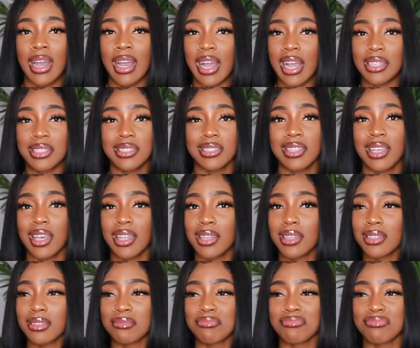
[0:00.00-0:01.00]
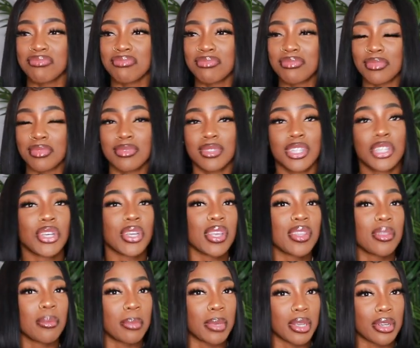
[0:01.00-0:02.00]
I just kind of look
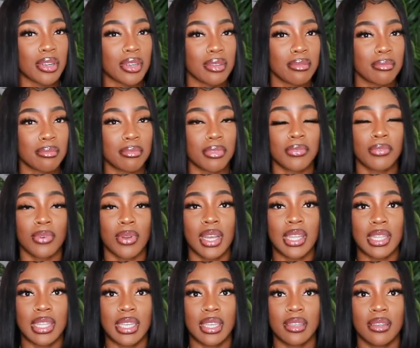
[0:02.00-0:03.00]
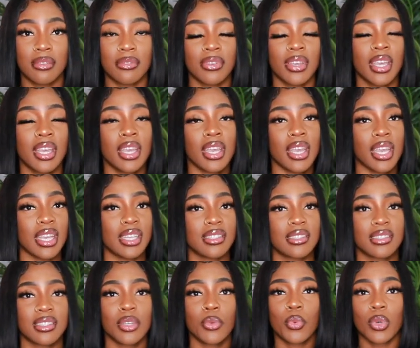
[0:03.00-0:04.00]
in the mirror before I leave and
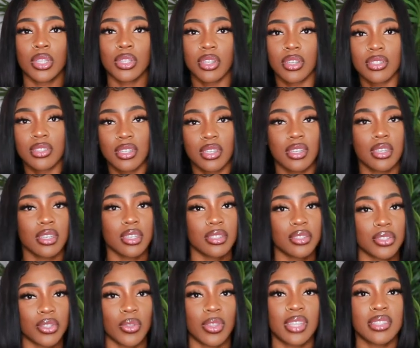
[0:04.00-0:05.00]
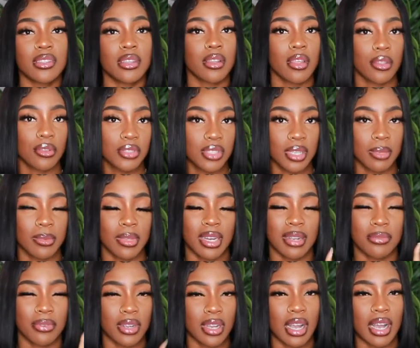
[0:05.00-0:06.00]
see what looks good. So that's another tip that I
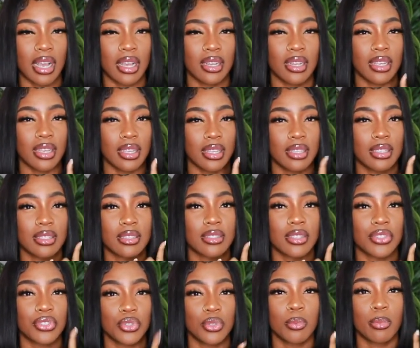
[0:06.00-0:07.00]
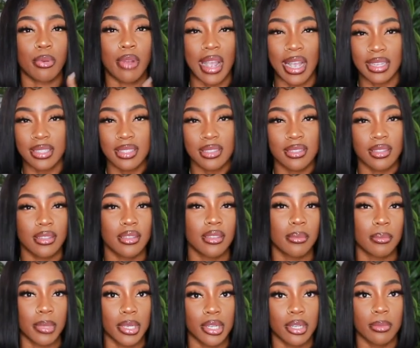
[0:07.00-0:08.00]
forgot, is to practice in the
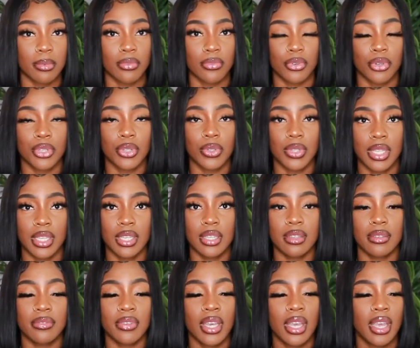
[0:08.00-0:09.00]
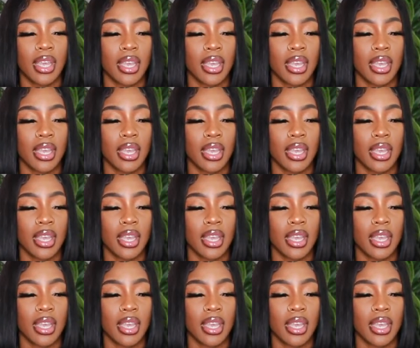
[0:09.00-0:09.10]
mirror before you leave.